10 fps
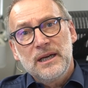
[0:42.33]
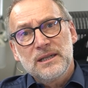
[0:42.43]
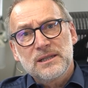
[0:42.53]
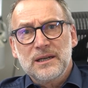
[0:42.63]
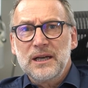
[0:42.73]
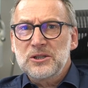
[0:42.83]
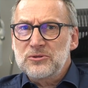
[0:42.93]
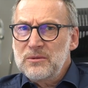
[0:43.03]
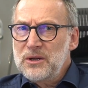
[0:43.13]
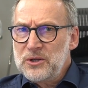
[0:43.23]
is
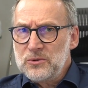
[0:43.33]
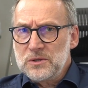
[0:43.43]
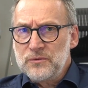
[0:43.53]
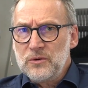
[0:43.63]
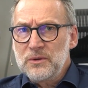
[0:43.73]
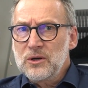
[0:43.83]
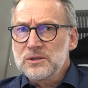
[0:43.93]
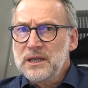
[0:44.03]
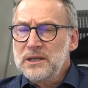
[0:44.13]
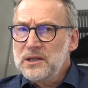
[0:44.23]
extremely useful
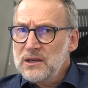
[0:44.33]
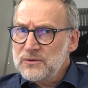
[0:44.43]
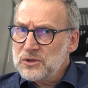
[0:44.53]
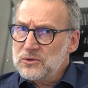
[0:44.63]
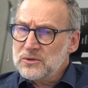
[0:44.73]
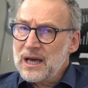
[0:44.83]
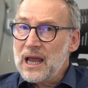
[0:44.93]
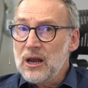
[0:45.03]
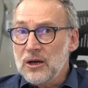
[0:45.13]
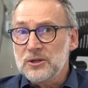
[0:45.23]
because it gives you
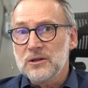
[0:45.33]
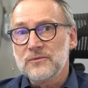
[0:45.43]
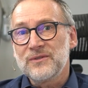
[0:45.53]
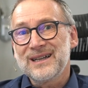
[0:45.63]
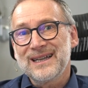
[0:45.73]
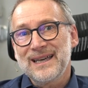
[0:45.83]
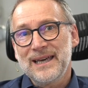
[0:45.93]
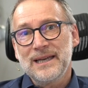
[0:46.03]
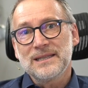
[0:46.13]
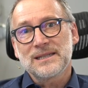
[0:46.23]
a lot of
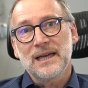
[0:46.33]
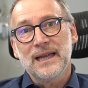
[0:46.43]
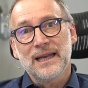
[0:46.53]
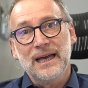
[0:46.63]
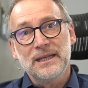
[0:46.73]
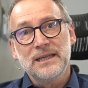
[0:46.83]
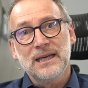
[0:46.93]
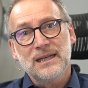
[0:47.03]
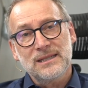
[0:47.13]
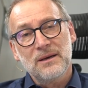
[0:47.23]
hints and
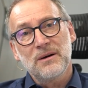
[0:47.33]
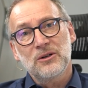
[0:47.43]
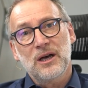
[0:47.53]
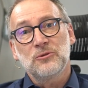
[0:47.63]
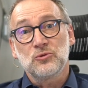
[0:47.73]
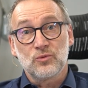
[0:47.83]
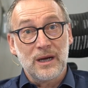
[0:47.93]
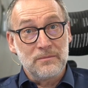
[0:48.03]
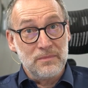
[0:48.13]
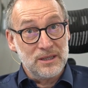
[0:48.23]
ideas about how to
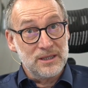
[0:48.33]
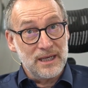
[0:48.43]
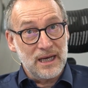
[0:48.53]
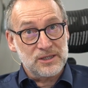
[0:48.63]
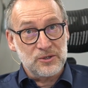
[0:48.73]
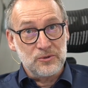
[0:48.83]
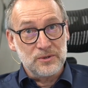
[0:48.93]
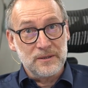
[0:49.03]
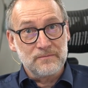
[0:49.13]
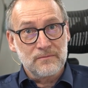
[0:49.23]
write better DAX
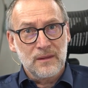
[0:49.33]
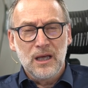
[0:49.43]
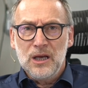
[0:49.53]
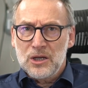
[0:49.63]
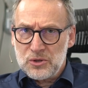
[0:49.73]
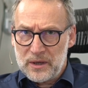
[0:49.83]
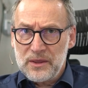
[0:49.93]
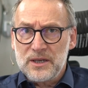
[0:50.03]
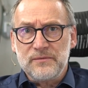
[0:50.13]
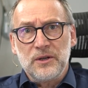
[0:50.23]
code. So
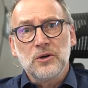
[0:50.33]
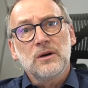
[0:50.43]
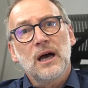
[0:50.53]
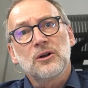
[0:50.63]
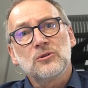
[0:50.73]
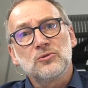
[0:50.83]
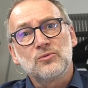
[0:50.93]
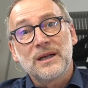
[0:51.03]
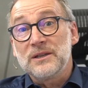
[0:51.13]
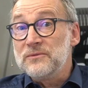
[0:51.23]
in this video, I'm going to
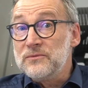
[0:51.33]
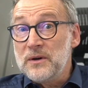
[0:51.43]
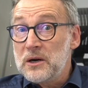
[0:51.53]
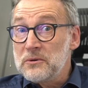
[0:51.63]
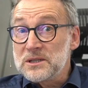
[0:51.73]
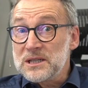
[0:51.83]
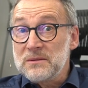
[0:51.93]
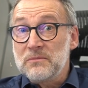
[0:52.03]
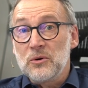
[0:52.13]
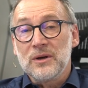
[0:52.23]
write a very
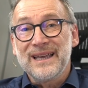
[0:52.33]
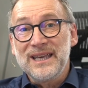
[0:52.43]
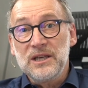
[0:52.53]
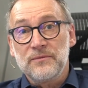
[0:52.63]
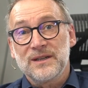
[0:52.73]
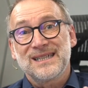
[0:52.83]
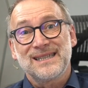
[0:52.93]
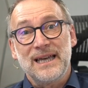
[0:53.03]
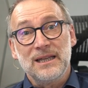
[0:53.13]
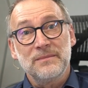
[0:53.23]
simple if
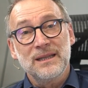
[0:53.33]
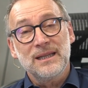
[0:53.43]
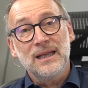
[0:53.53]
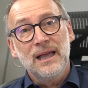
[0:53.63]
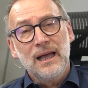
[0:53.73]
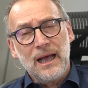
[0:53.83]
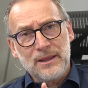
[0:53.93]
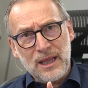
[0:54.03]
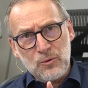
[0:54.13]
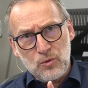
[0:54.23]
statement,
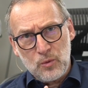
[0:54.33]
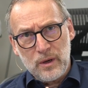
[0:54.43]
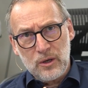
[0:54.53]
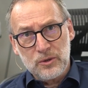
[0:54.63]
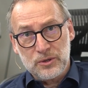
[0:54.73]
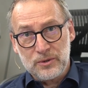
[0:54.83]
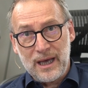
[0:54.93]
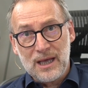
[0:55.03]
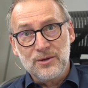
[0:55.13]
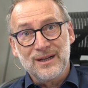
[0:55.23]
and then we will look
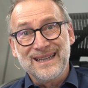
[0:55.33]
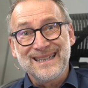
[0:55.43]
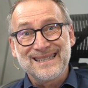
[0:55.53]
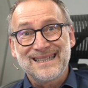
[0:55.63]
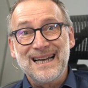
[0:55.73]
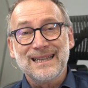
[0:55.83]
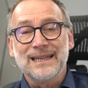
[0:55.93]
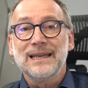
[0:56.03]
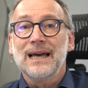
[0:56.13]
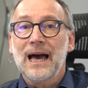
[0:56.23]
together
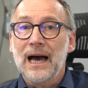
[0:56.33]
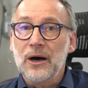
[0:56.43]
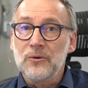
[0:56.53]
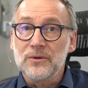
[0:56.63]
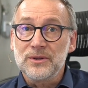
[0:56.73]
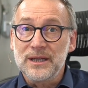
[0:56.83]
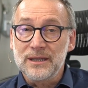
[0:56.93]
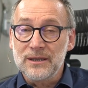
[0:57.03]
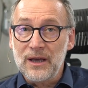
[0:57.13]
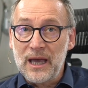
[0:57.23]
exactly how the
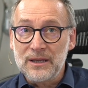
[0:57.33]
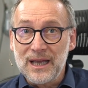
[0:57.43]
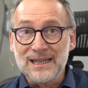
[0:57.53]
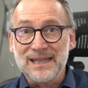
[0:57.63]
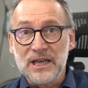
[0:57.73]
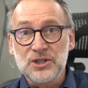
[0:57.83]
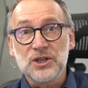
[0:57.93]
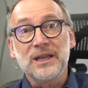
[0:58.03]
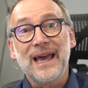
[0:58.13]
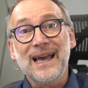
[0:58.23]
DAX
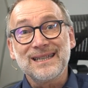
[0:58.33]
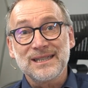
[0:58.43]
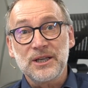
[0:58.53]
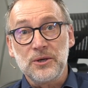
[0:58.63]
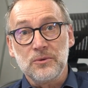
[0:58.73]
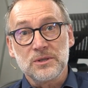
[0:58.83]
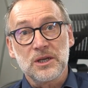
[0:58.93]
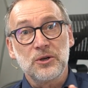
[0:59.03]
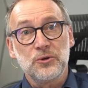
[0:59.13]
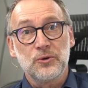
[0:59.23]
engine executes
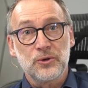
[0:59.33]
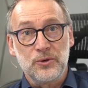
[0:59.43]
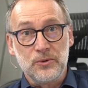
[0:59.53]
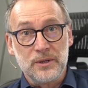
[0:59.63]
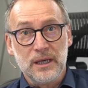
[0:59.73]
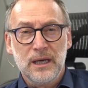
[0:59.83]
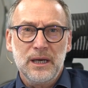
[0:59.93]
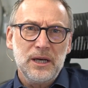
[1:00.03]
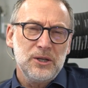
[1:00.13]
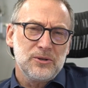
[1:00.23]
your code,
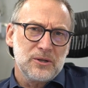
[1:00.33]
in